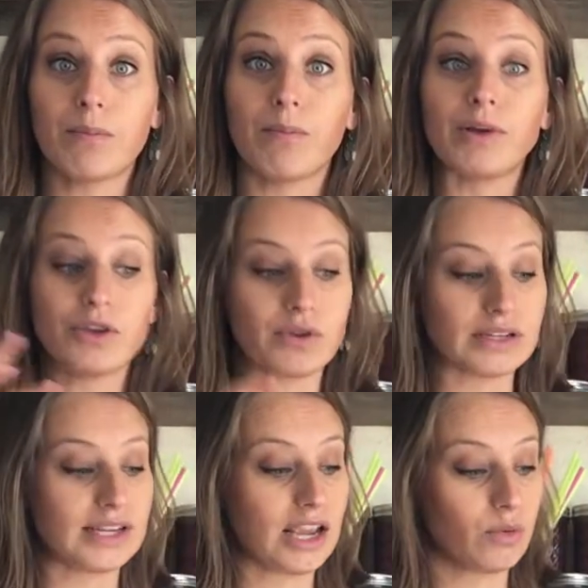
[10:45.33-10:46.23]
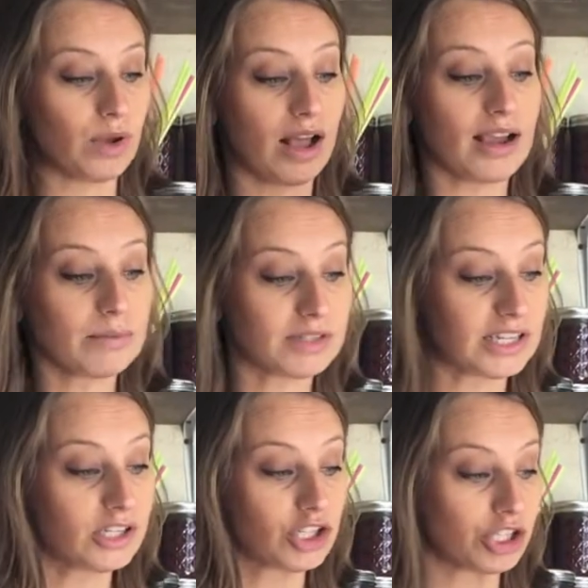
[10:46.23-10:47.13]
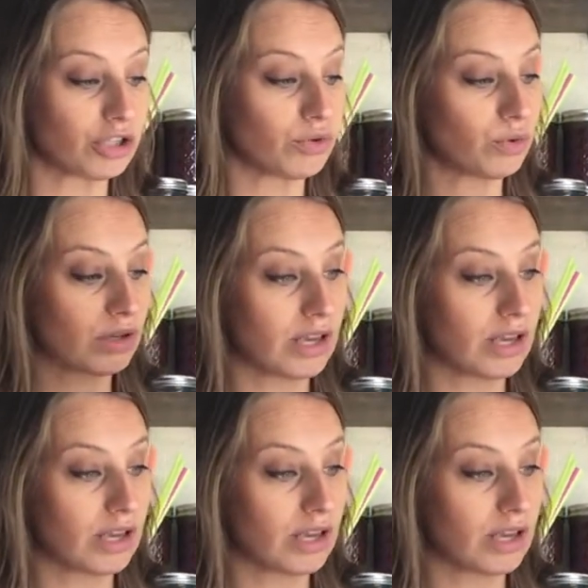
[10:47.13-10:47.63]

but you can take what I'm teaching you